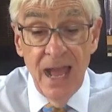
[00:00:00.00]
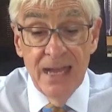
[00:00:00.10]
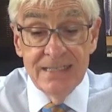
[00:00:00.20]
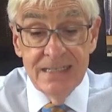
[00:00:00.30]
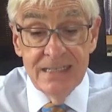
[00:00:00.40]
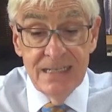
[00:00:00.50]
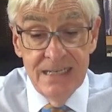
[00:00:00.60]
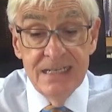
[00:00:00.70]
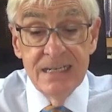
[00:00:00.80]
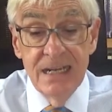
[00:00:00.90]
and
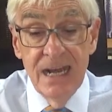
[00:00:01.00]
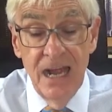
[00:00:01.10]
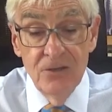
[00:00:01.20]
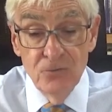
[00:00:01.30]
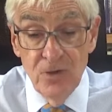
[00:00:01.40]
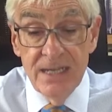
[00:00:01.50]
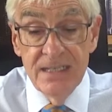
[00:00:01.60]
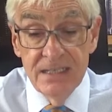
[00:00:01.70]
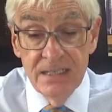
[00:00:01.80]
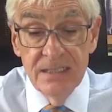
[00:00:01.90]
eager and
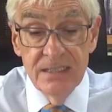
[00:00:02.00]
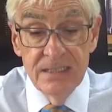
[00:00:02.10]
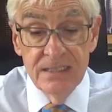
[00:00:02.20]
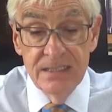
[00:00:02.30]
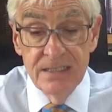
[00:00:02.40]
ready to learn."